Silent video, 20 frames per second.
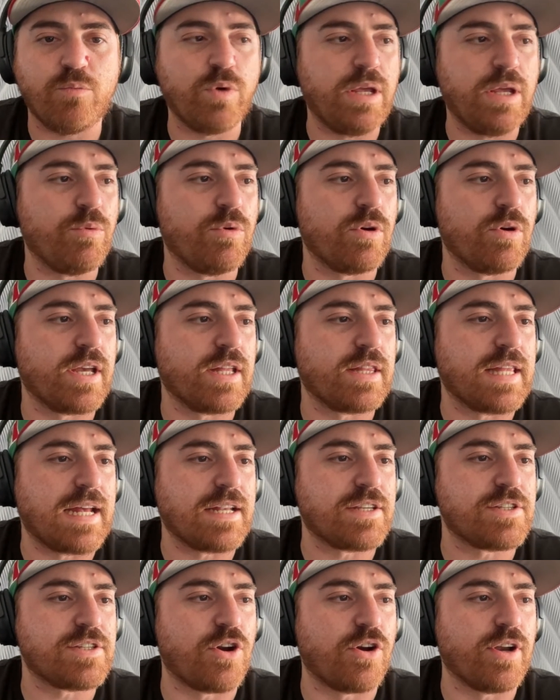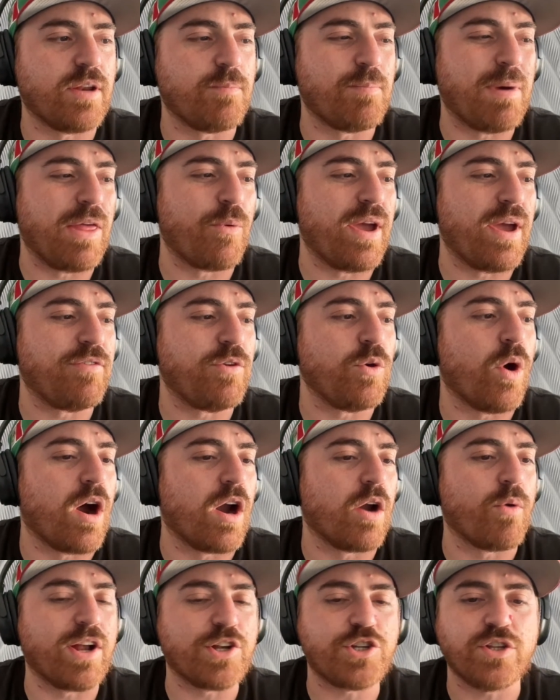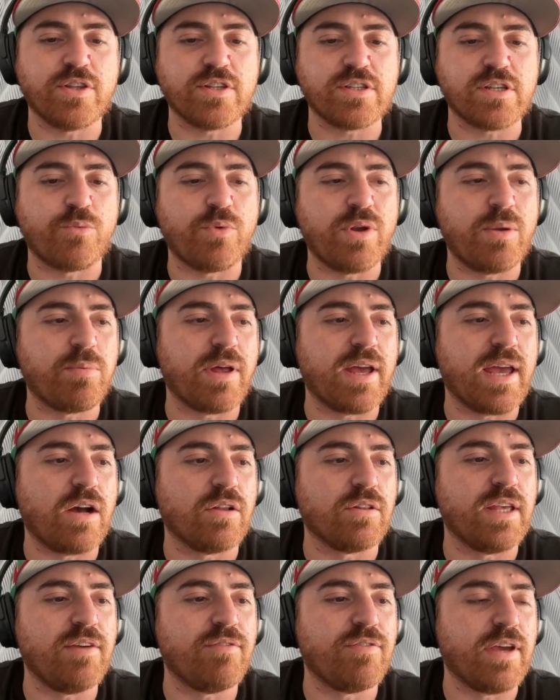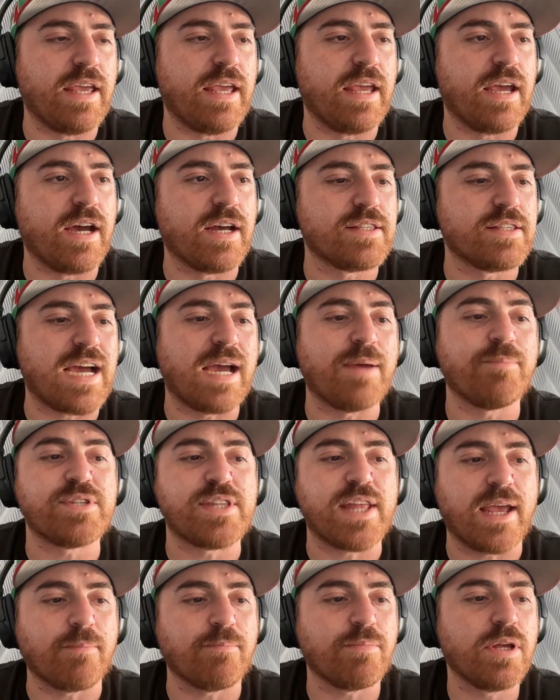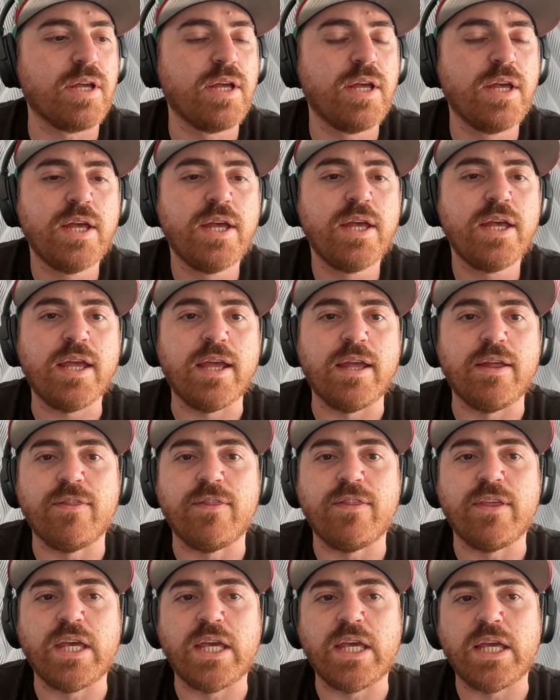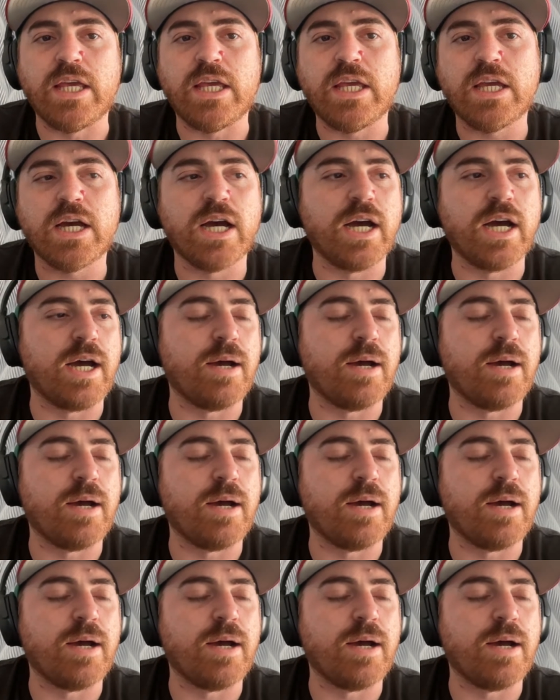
We will get that started. By the way, if you are watching this on replay, I'll leave a timestamp in the